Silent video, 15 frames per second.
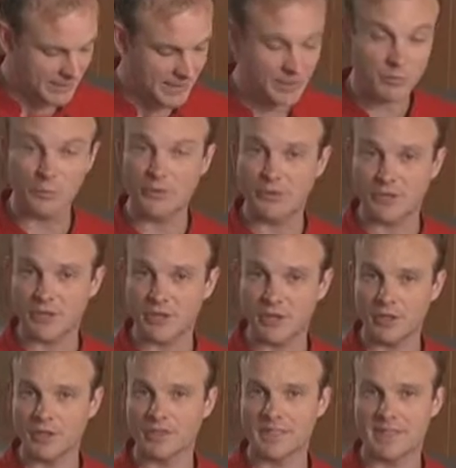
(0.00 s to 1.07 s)
in with the
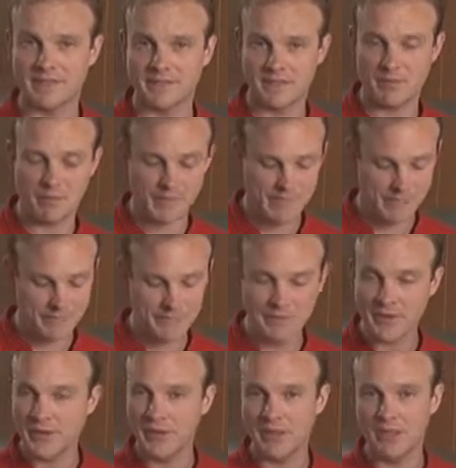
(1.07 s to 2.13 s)
garlic into the pan.
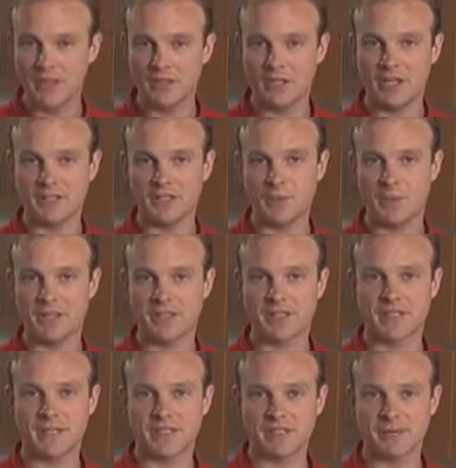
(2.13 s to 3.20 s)
Lots of ways to
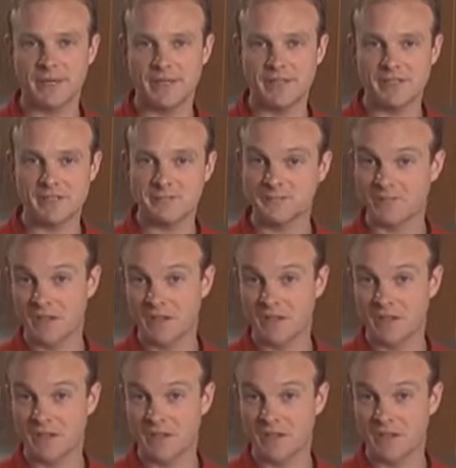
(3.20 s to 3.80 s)
customize it.